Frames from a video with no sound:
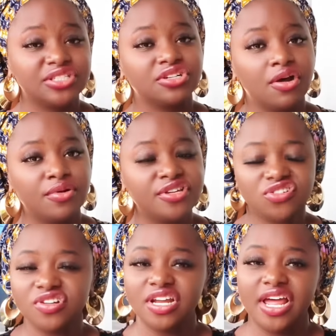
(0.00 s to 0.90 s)
Traore is
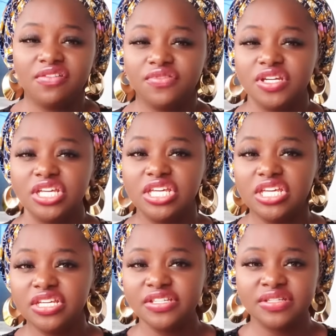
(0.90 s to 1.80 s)
unaliving
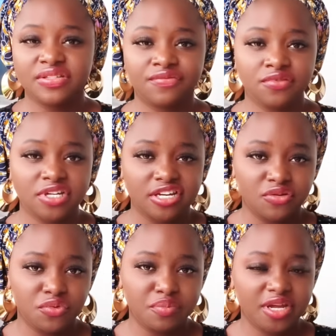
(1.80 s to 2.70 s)
his
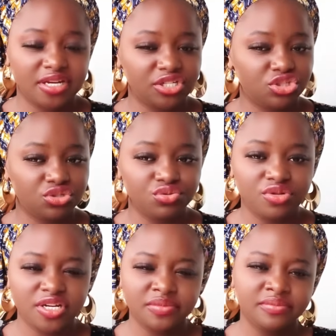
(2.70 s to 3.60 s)
Fulani women and
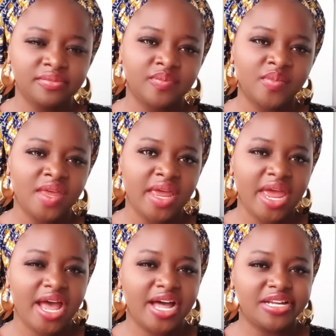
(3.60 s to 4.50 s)
children.
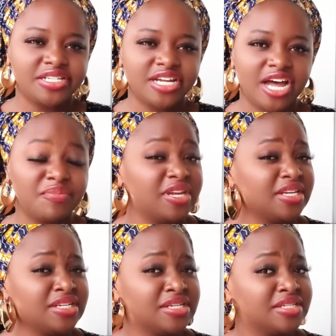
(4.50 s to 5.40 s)
And
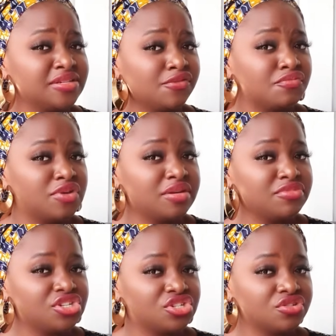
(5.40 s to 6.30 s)
he didn't even make
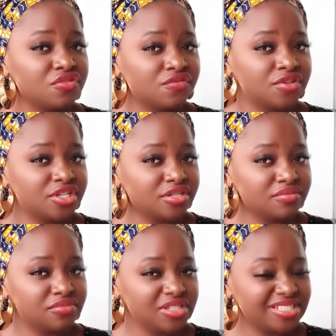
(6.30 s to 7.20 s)
mention of,
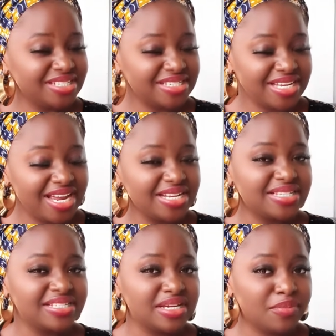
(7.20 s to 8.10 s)
he didn't say
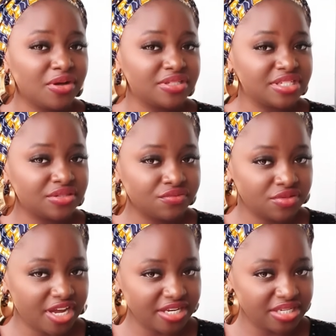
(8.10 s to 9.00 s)
anything about his
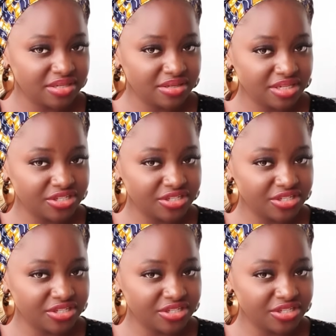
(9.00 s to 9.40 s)
Fulani